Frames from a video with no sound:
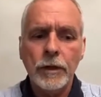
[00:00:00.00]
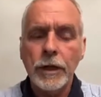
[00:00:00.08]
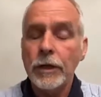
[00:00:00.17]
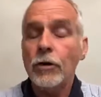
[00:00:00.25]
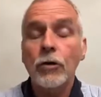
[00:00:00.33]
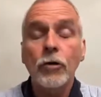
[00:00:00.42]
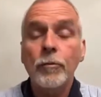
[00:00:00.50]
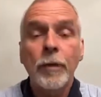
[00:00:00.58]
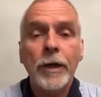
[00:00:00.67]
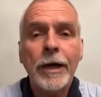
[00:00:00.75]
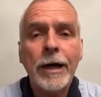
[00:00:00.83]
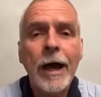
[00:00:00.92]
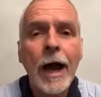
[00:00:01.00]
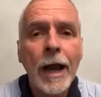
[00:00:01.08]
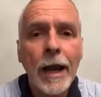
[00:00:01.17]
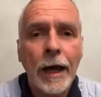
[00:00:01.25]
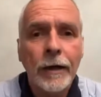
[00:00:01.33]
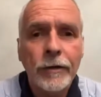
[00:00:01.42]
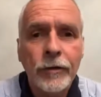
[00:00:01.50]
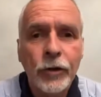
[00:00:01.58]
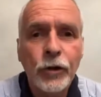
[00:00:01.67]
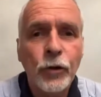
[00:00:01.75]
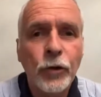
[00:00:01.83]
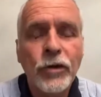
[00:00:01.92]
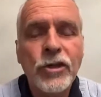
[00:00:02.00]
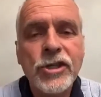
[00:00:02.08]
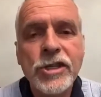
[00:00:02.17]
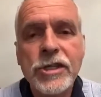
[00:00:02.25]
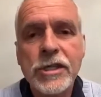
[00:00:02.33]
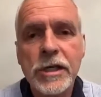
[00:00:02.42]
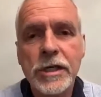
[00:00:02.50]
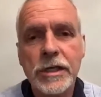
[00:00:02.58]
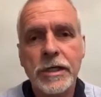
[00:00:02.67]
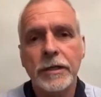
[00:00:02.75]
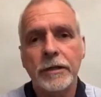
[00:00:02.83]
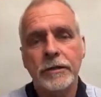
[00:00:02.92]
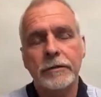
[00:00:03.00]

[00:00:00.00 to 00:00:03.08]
It could be a colour that you can see.